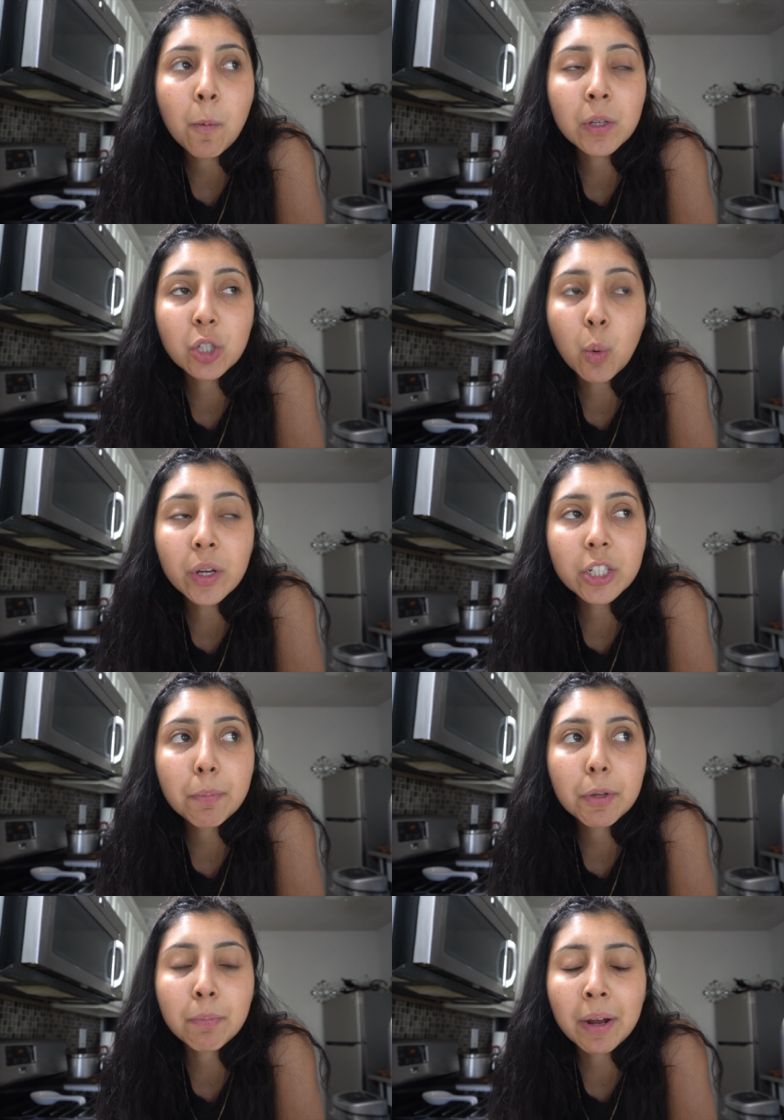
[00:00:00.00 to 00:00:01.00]
was going to
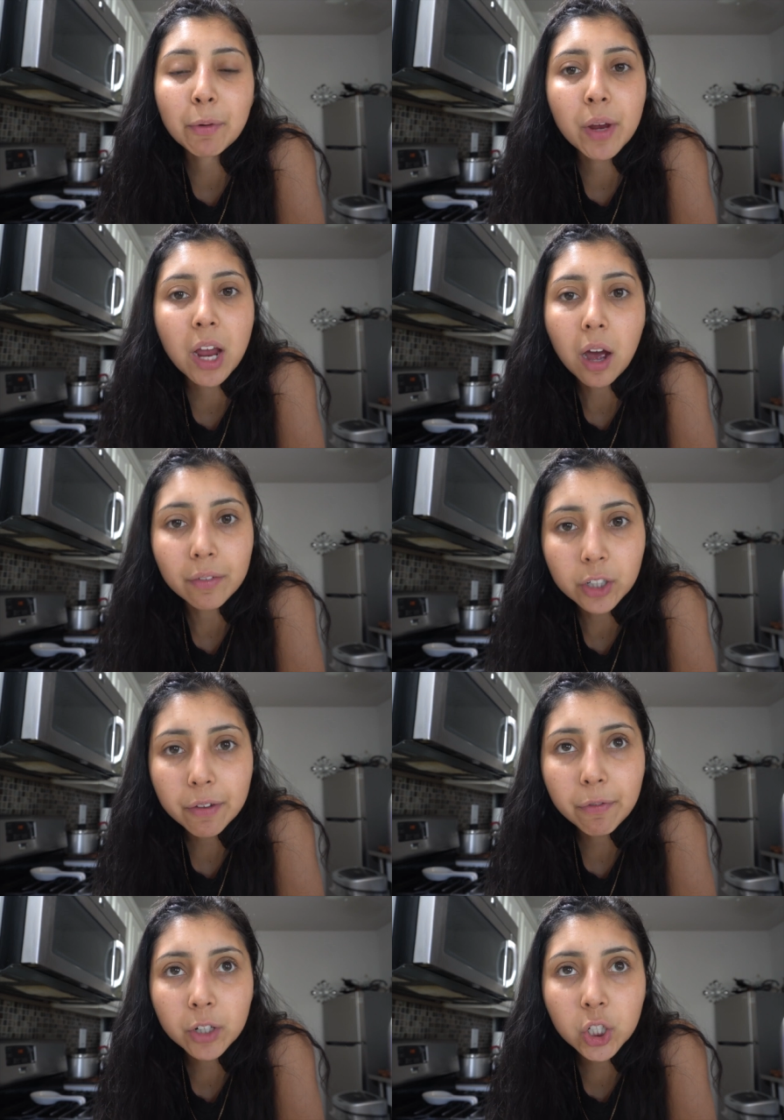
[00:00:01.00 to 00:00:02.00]
put my recovery
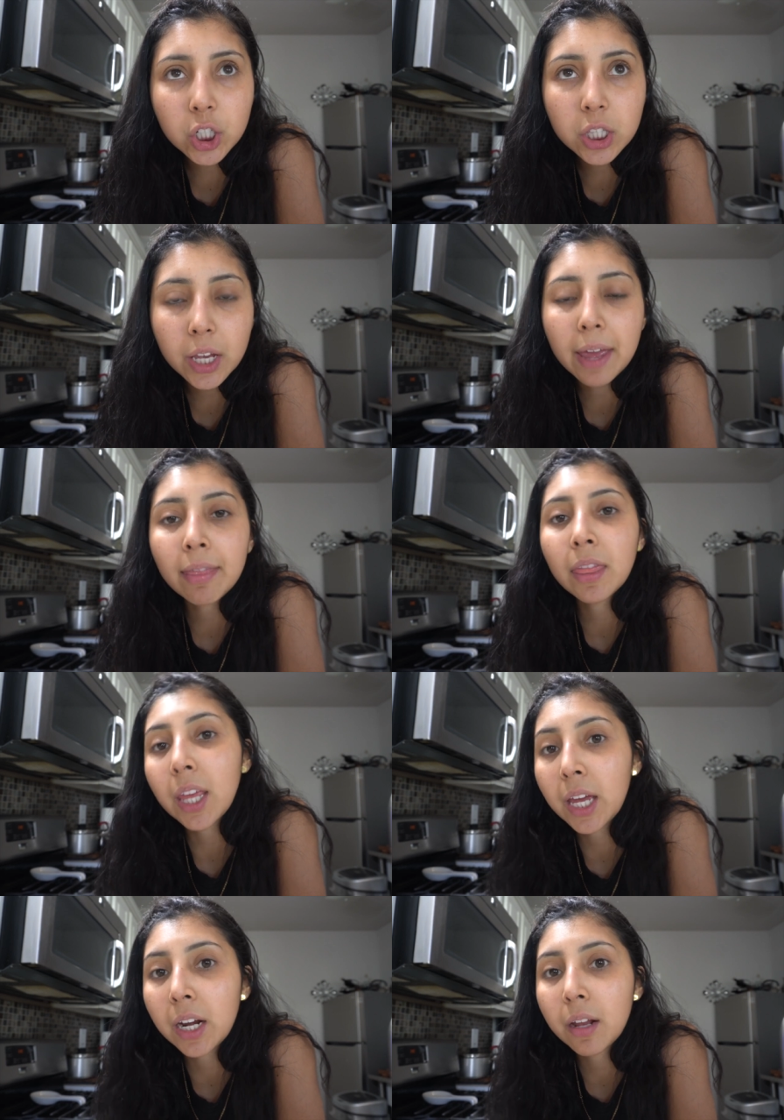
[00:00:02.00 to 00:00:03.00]
first and
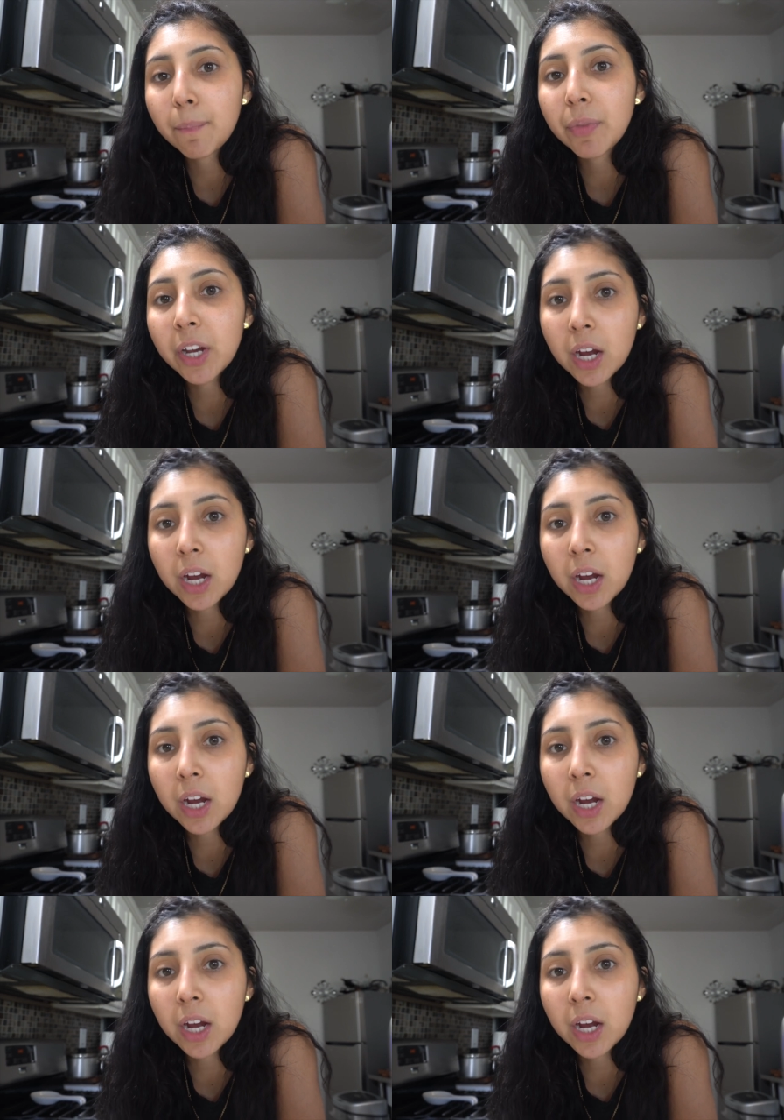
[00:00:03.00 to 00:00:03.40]
then the